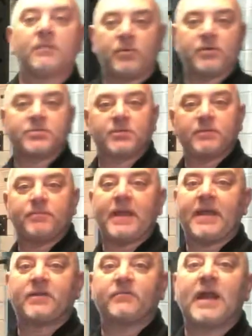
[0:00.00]
Put your
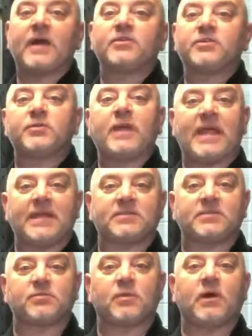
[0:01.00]
band around, do 8
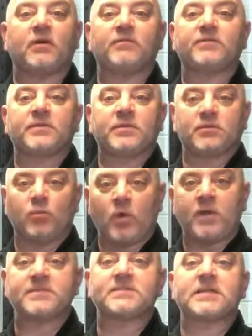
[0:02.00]
to 12
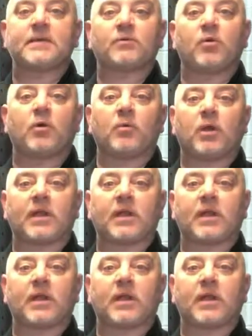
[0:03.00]
one-step core